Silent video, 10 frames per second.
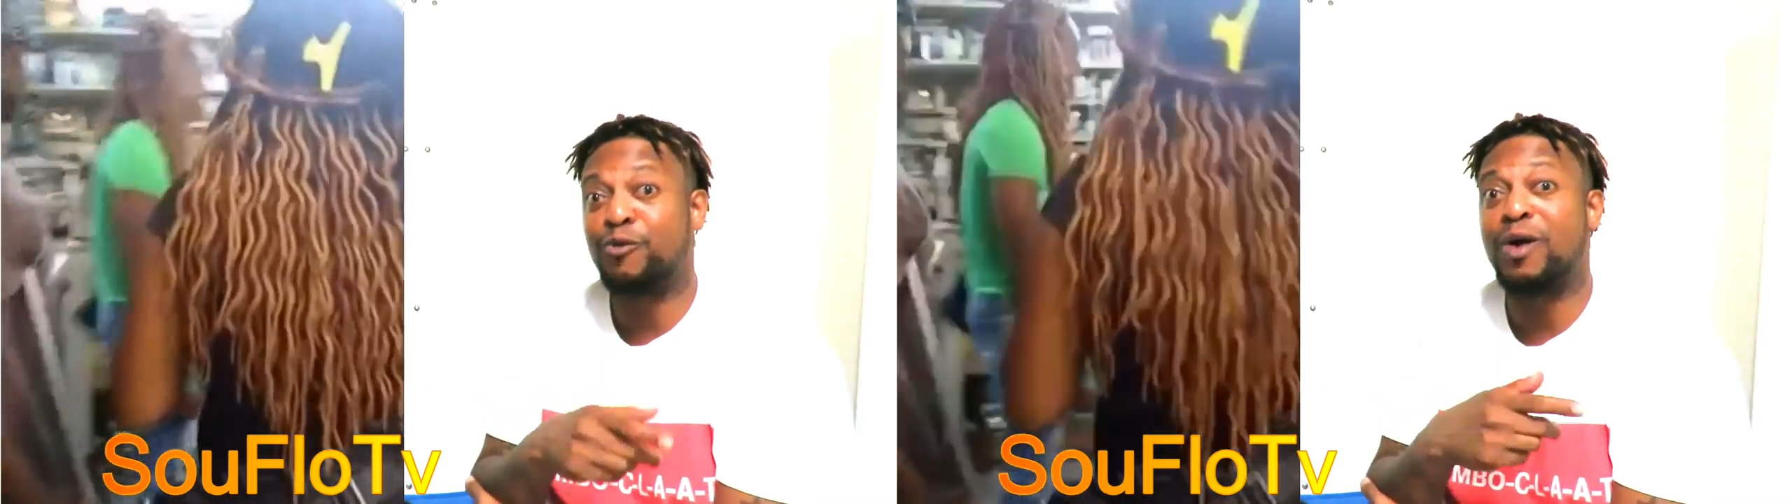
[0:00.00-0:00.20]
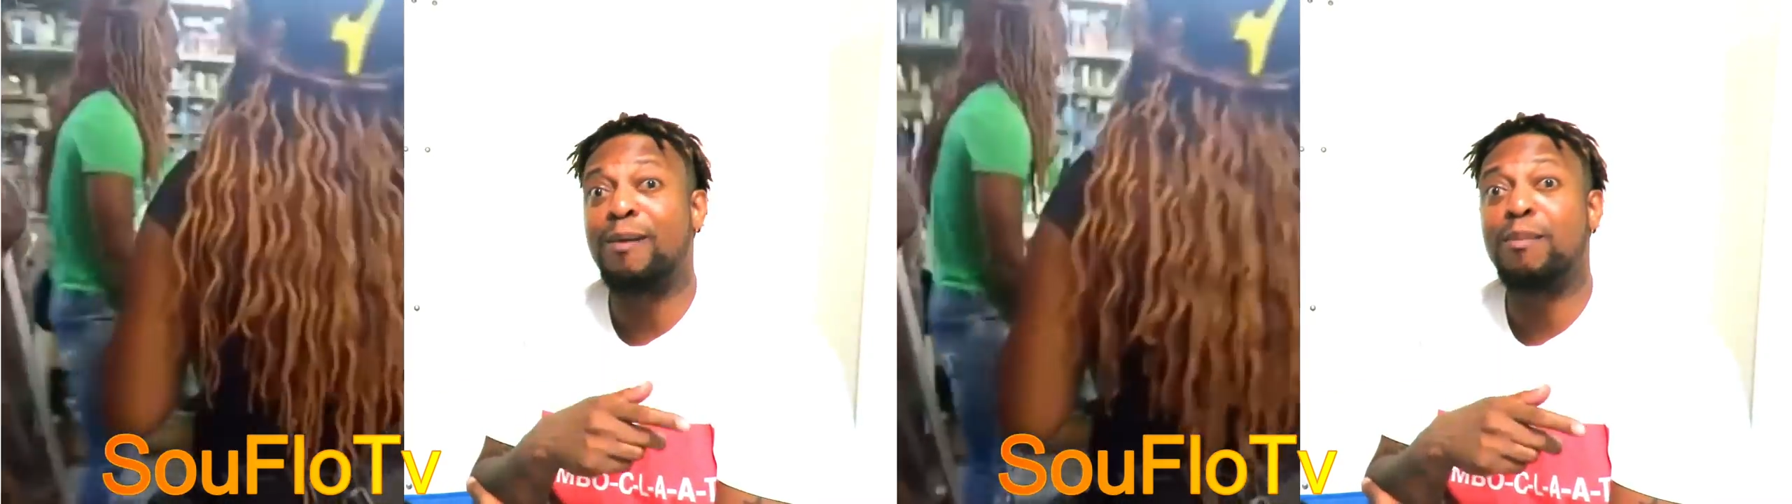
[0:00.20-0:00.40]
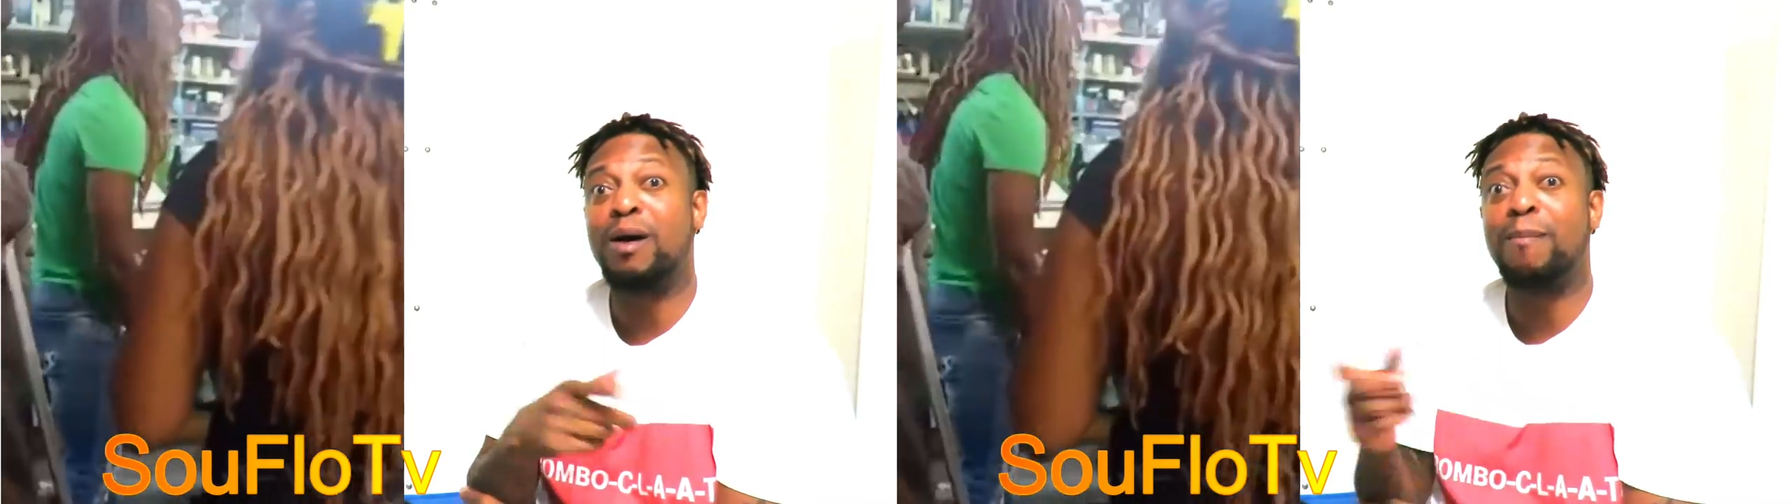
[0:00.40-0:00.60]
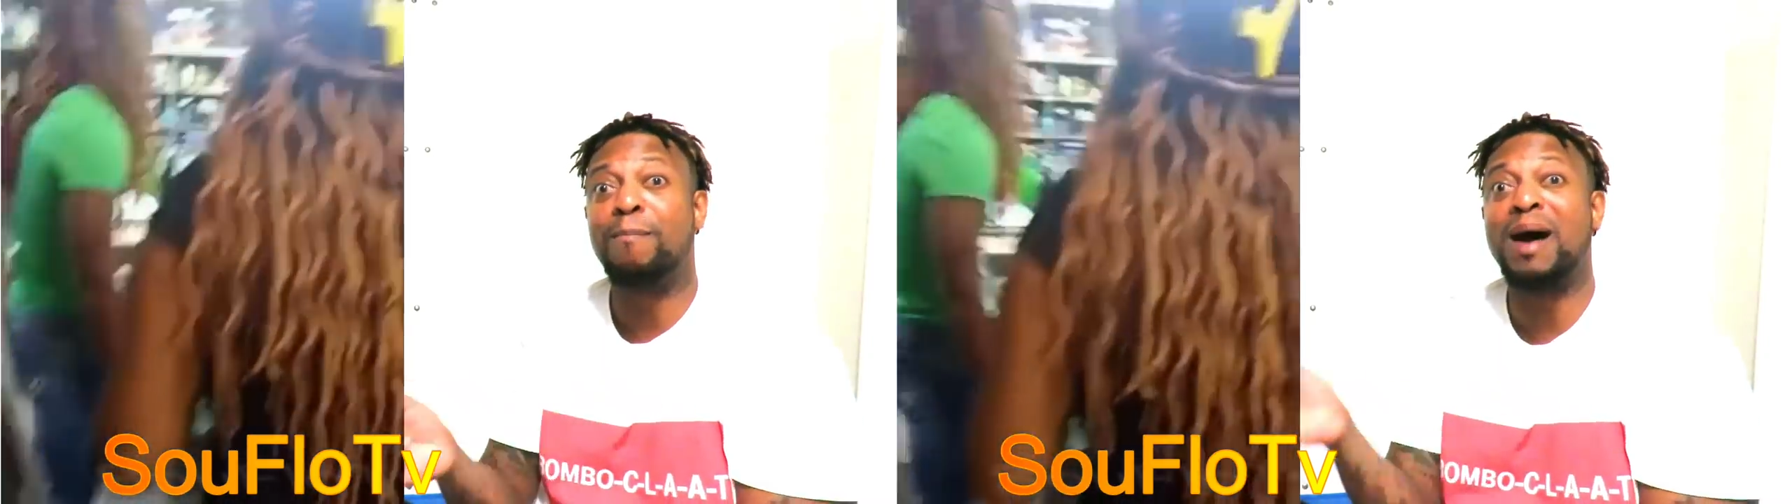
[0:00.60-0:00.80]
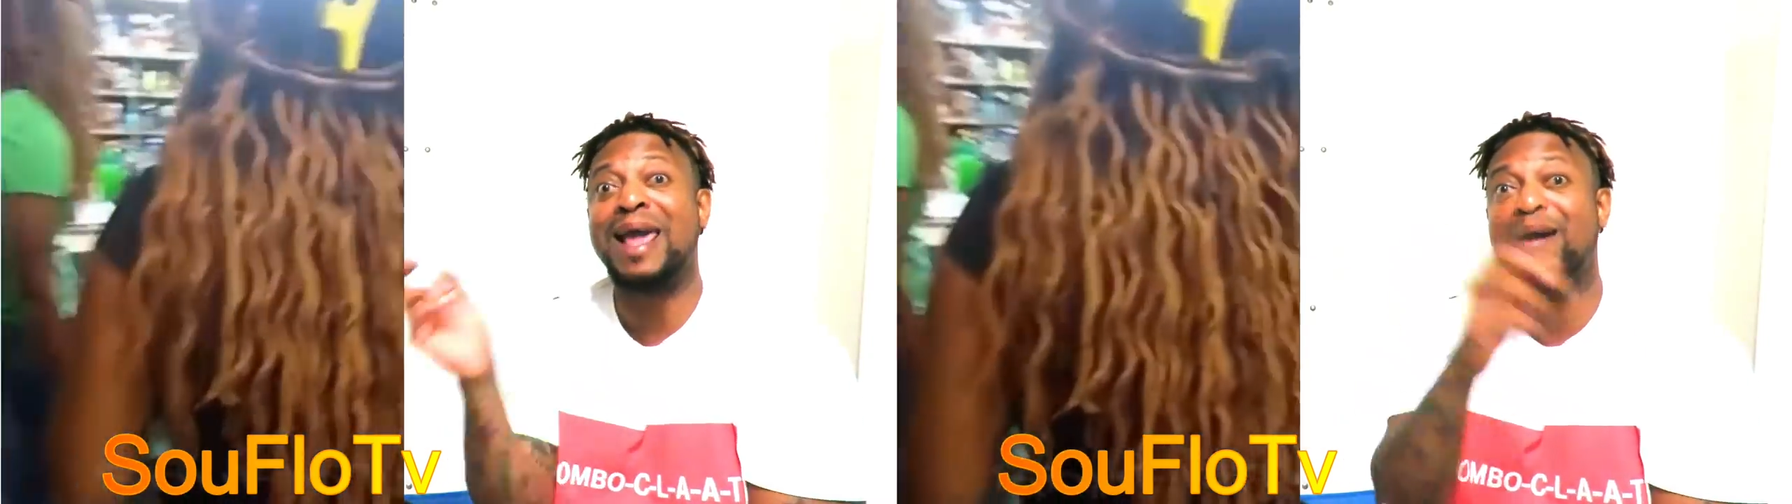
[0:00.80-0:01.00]
from
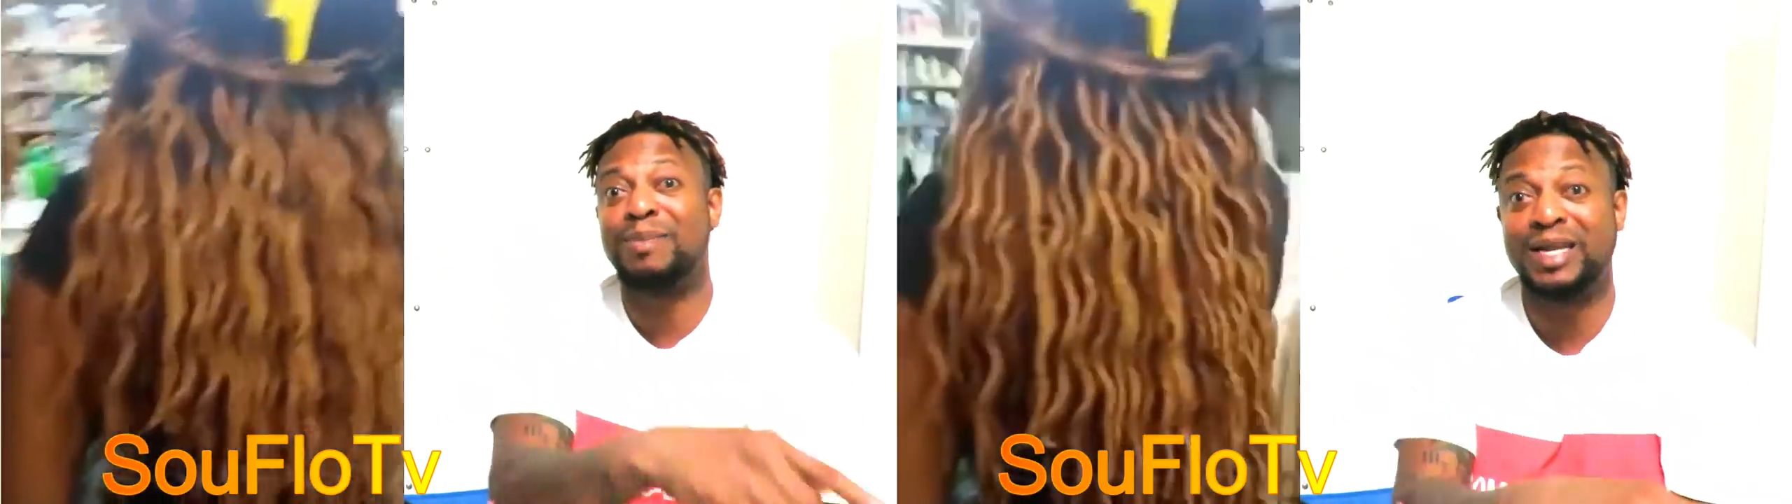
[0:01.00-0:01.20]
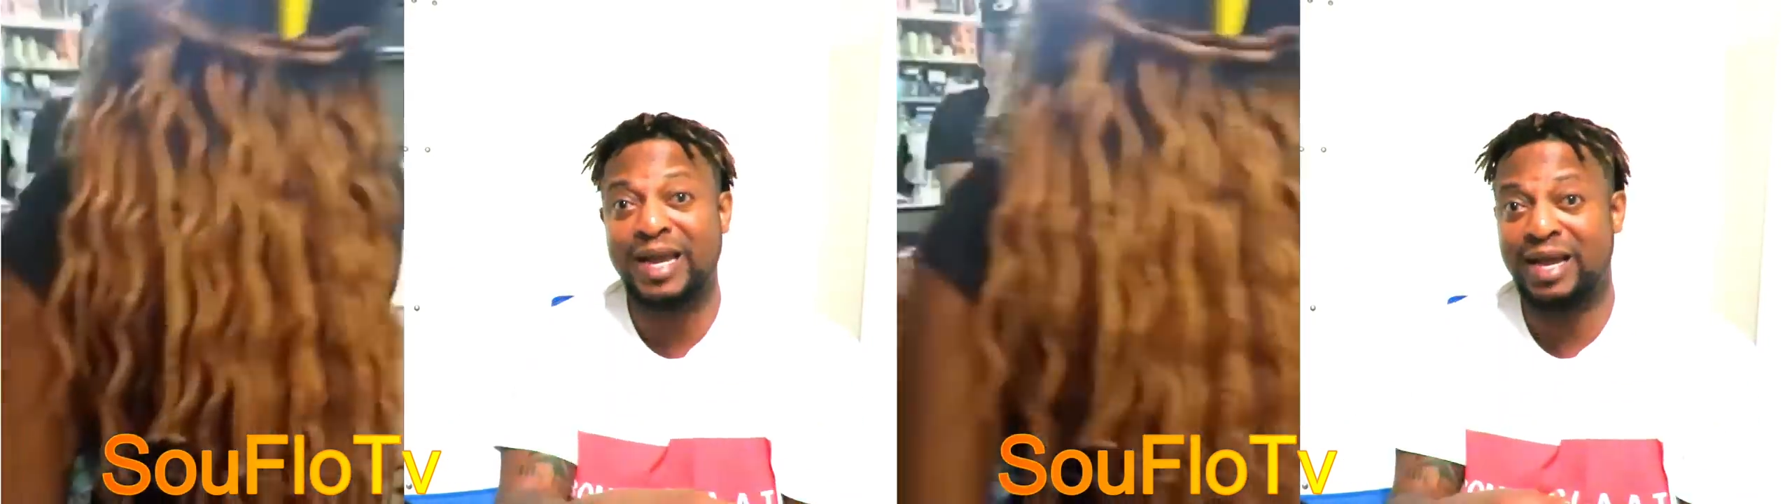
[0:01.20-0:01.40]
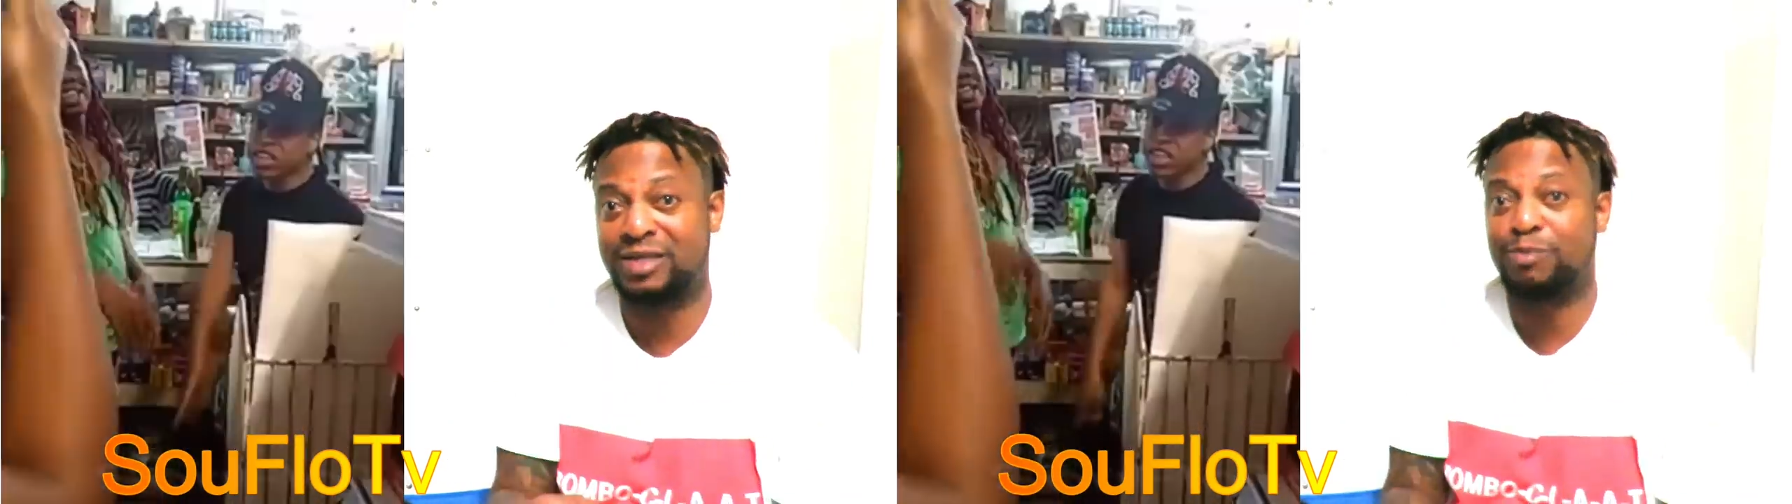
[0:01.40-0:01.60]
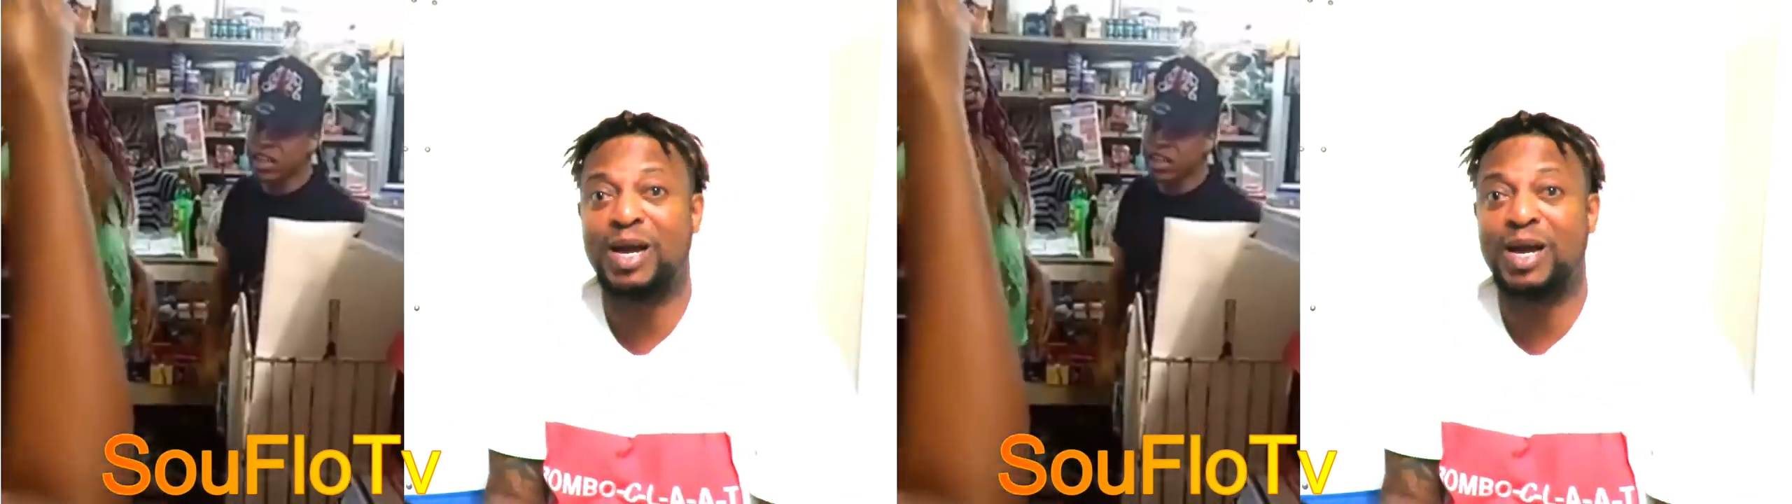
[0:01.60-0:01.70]
Miami days,